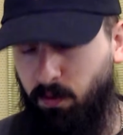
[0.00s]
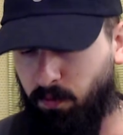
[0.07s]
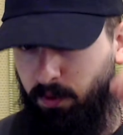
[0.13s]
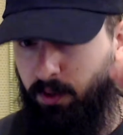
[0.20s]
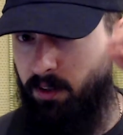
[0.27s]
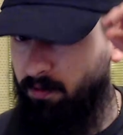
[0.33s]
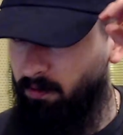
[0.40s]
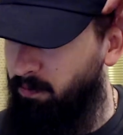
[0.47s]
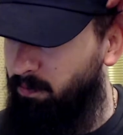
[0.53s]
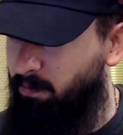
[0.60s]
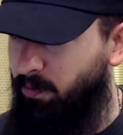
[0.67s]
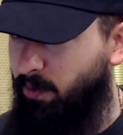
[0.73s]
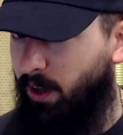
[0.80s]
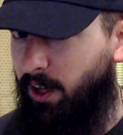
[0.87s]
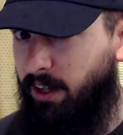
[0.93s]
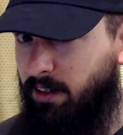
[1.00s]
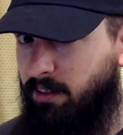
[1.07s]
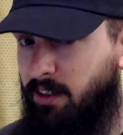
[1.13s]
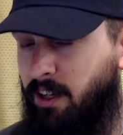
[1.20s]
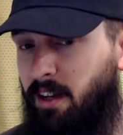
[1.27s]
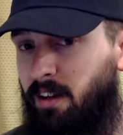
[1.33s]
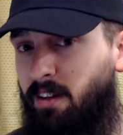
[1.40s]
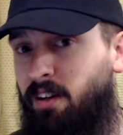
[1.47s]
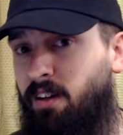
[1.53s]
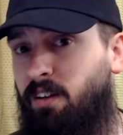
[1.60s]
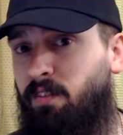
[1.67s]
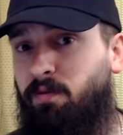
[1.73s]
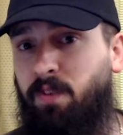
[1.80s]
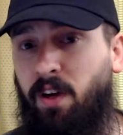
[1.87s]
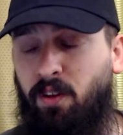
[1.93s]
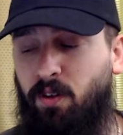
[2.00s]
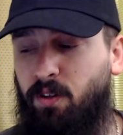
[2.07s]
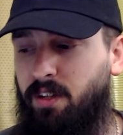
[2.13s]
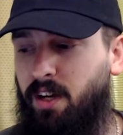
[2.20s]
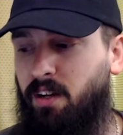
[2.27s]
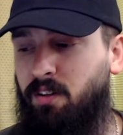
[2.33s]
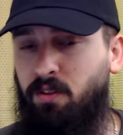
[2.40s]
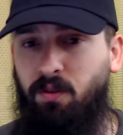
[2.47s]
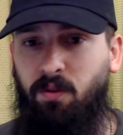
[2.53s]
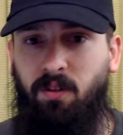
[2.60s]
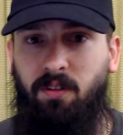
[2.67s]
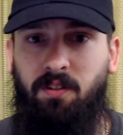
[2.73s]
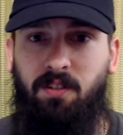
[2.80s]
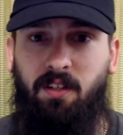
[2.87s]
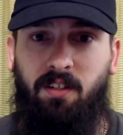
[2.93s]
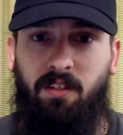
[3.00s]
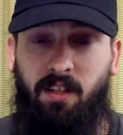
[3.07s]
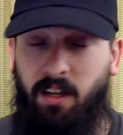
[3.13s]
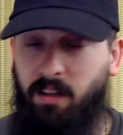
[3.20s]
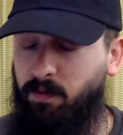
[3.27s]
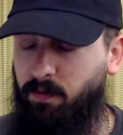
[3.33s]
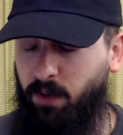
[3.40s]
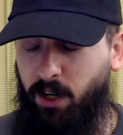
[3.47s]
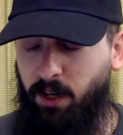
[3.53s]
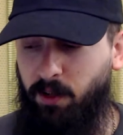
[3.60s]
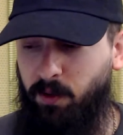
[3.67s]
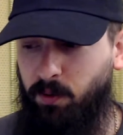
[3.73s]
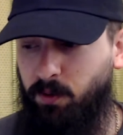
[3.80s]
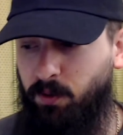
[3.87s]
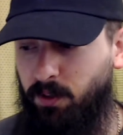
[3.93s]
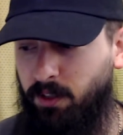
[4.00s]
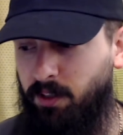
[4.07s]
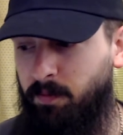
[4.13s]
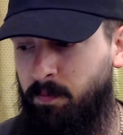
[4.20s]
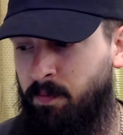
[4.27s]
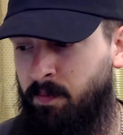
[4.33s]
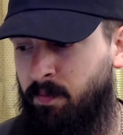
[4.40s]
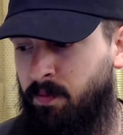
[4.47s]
the like feather tattoo on the side of the head. Very cool looking.